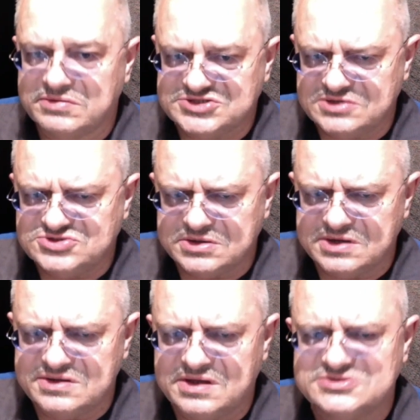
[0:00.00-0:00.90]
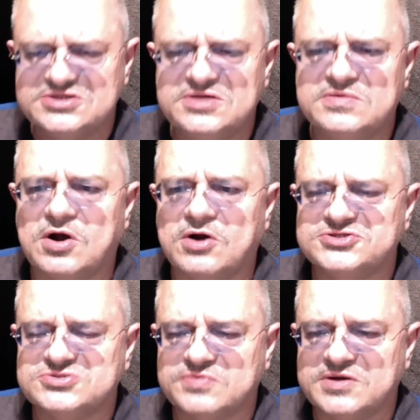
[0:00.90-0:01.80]
And, they will send
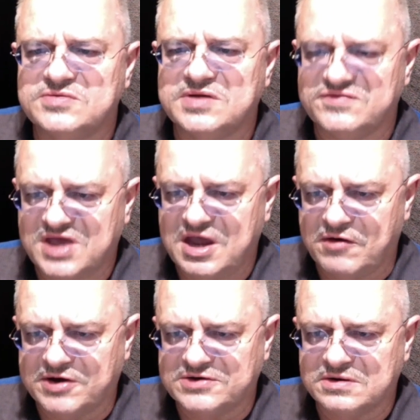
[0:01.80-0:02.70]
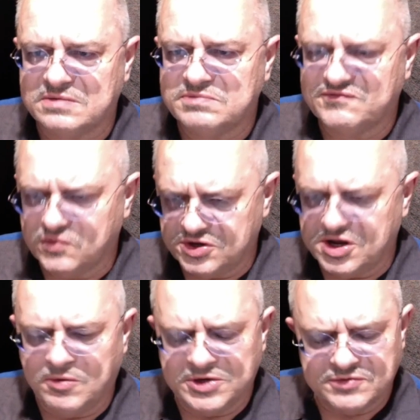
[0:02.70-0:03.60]
you an artist rendering of the
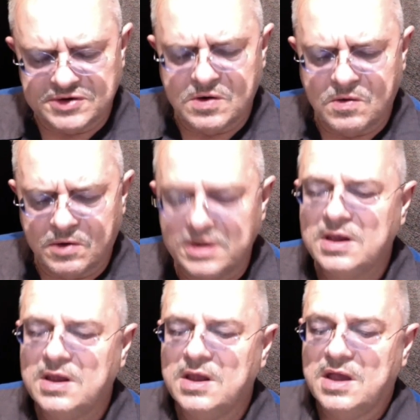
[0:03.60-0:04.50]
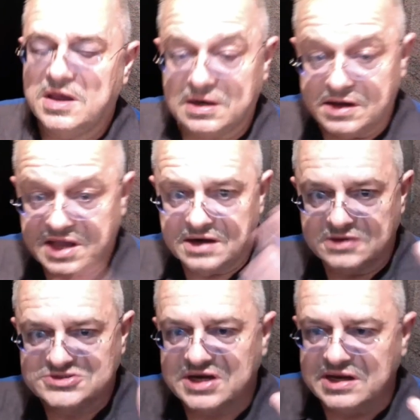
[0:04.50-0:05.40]
character before you go into the court.
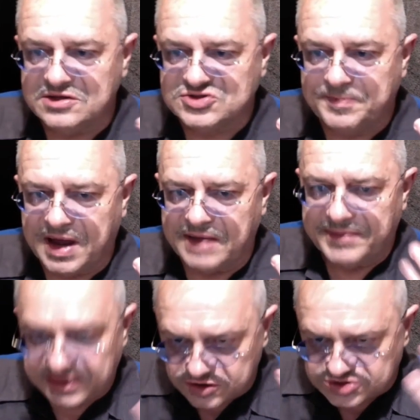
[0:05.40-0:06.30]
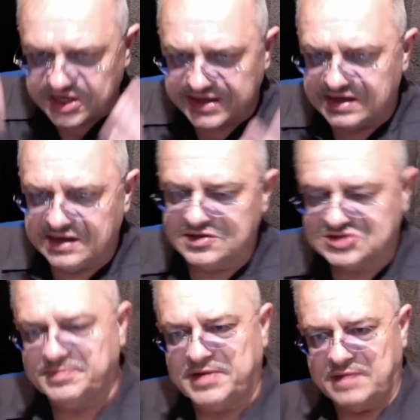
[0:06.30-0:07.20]
I look at it. It's an English Bobby. It
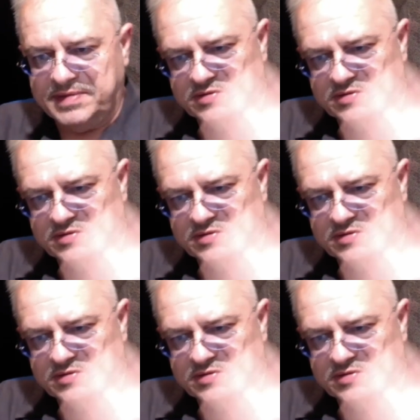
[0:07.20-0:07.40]
looks like an